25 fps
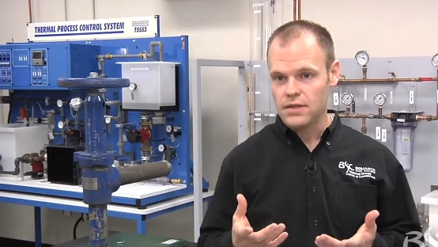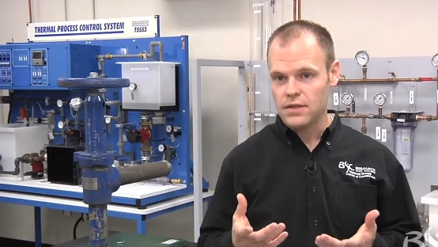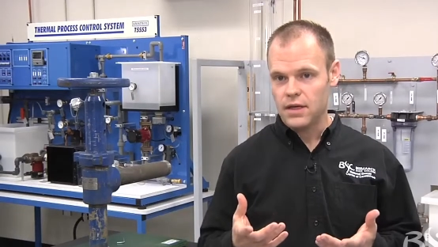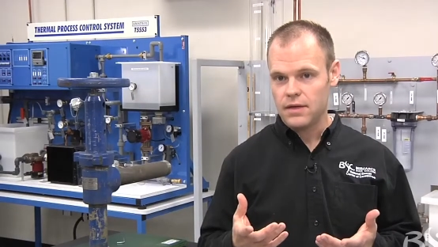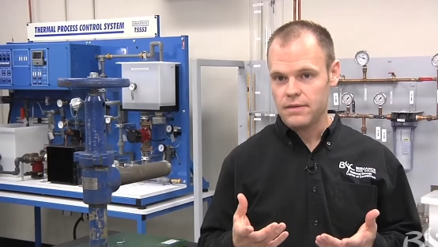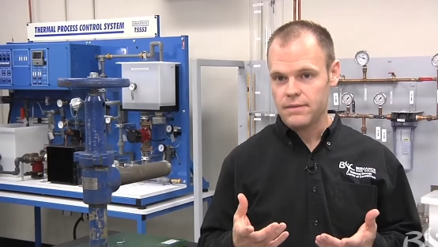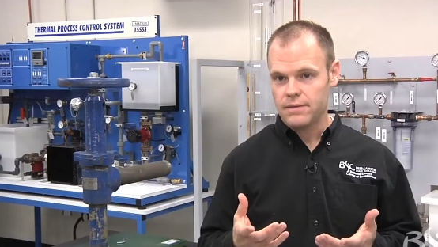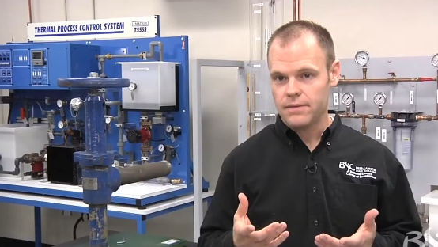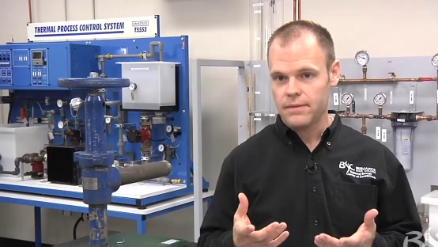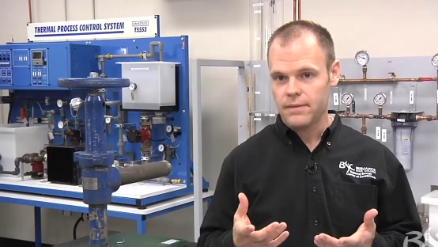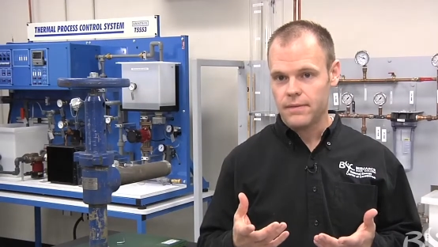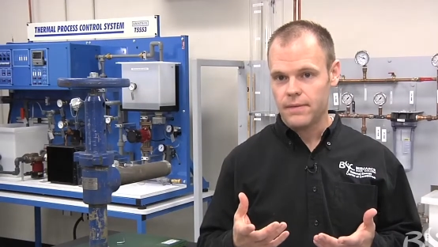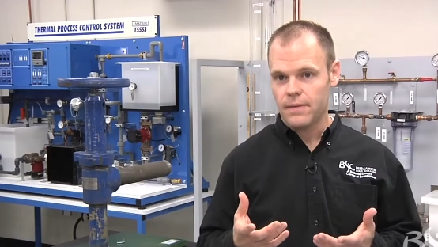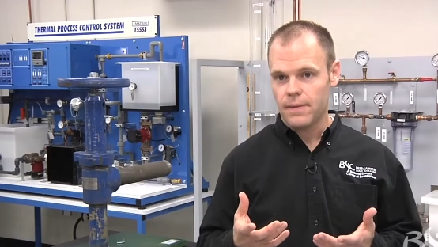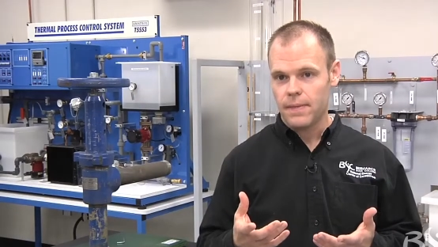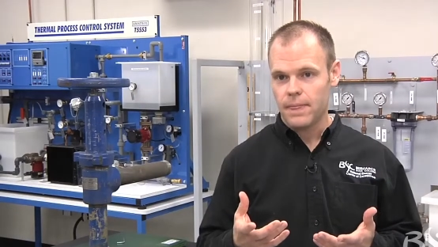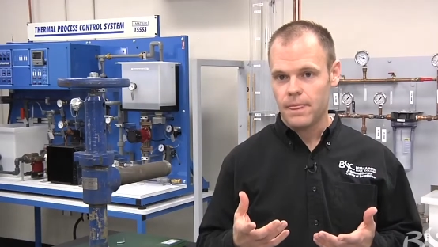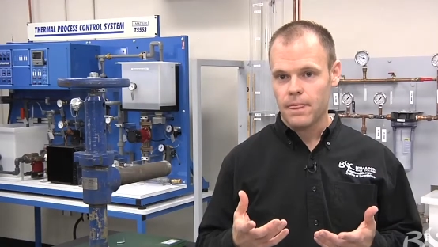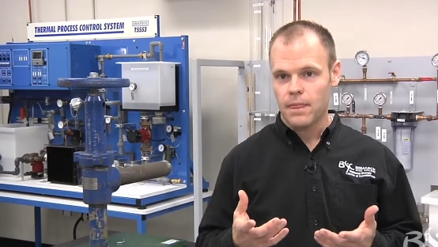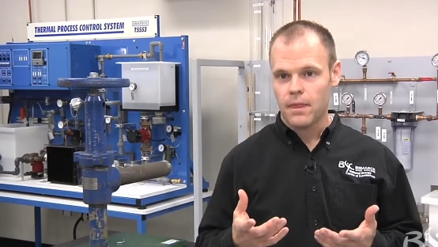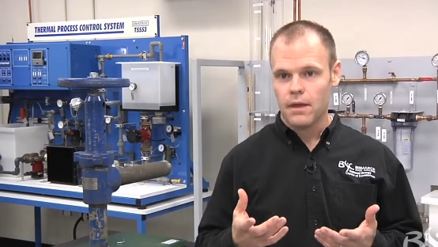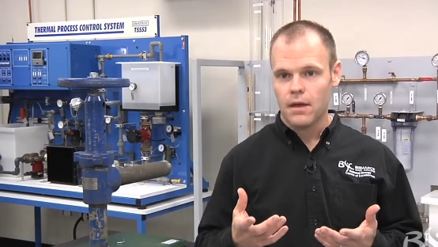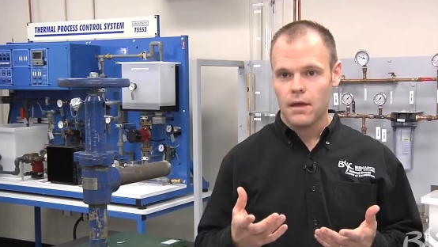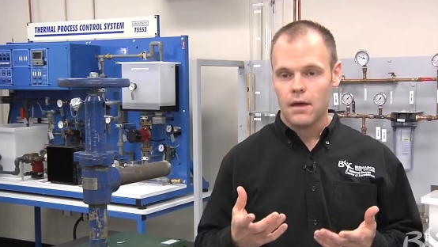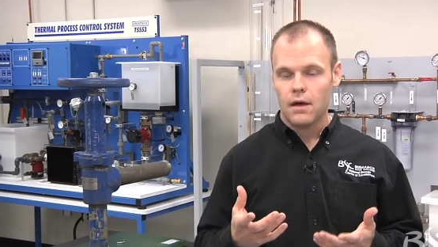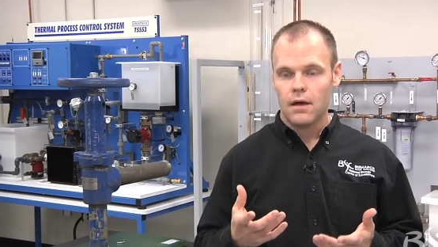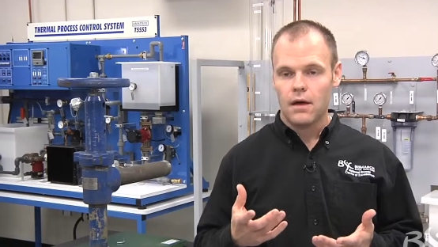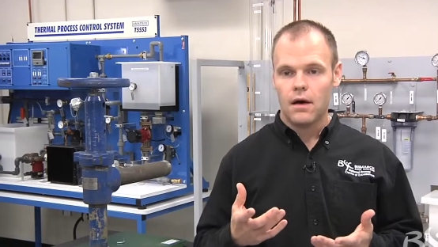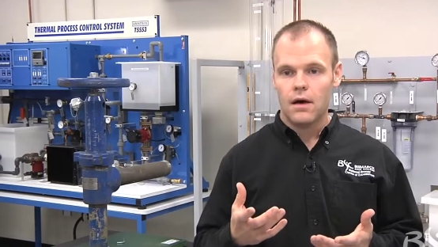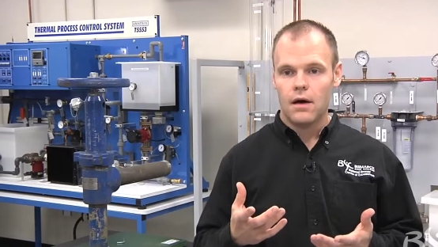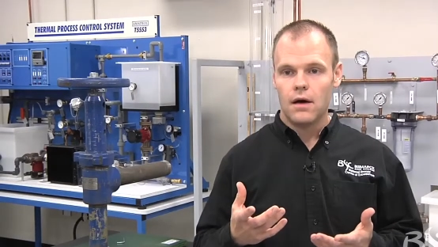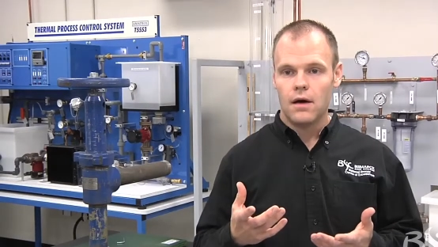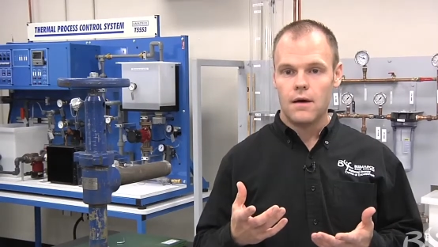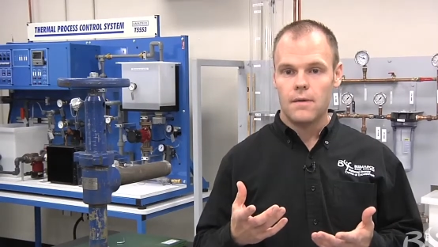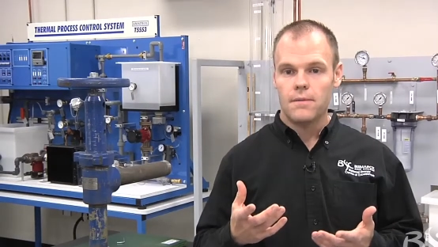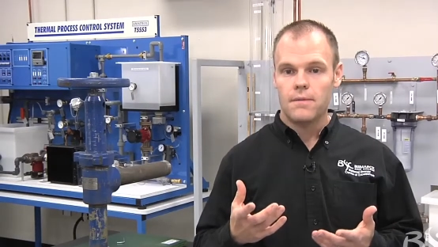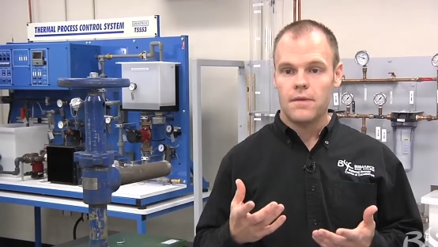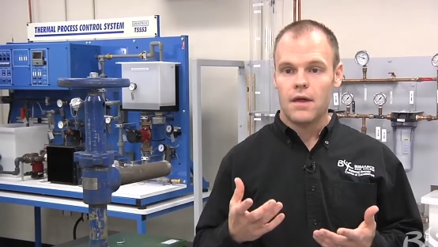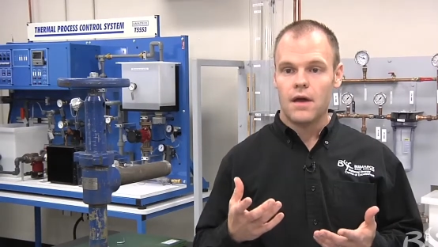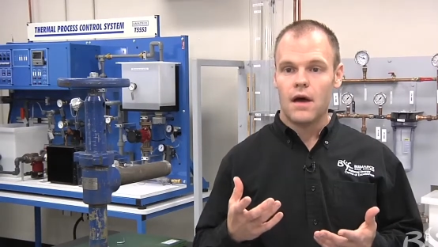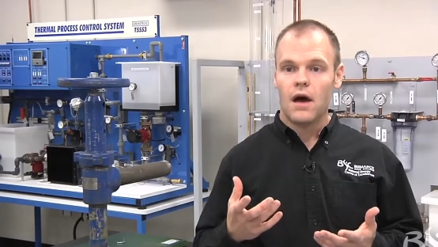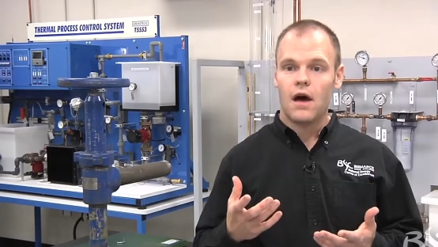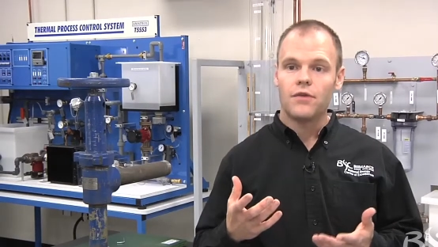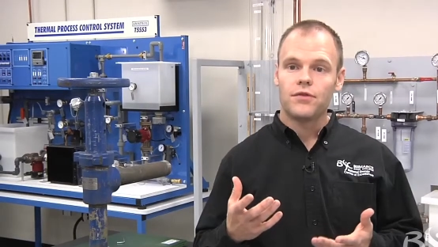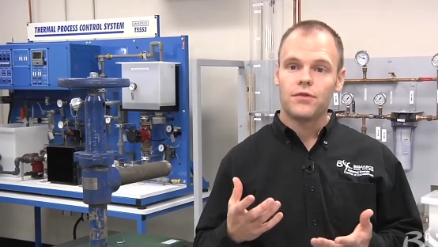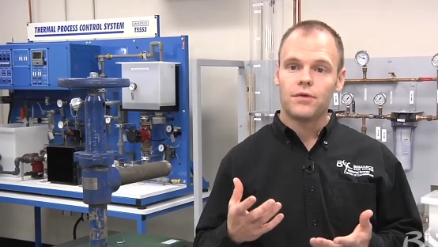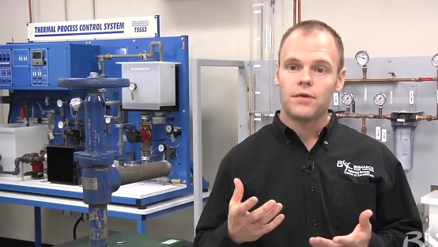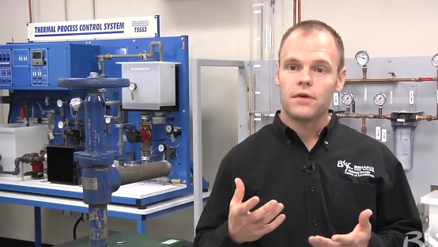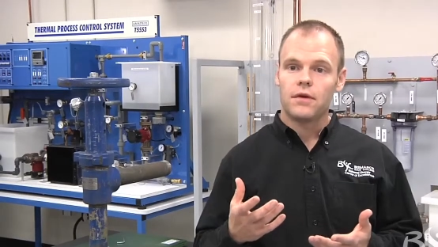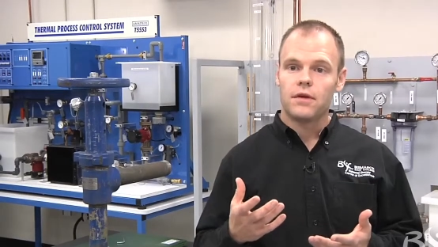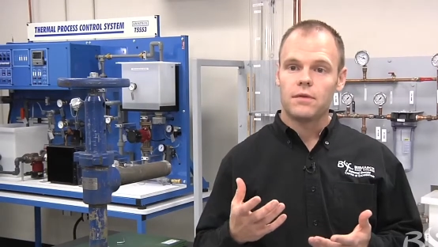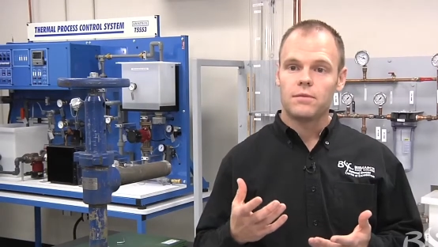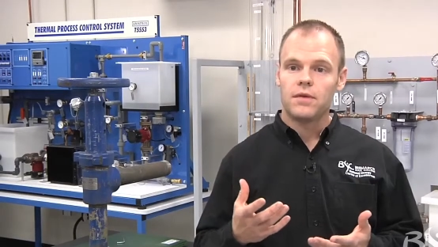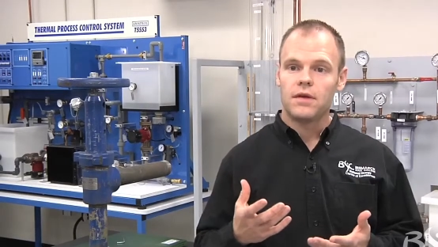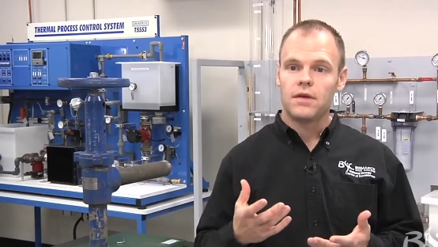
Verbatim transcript: it um, they also could